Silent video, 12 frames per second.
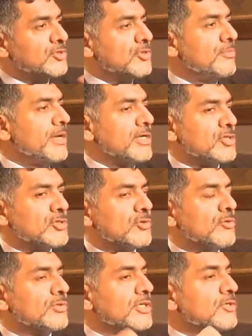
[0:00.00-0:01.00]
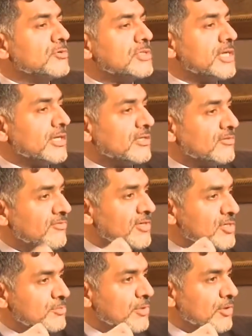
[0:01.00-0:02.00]
to make sure that you tick the
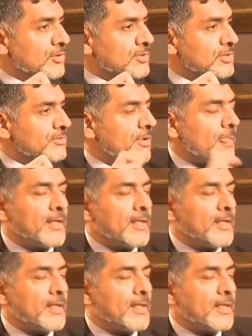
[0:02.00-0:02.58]
first box.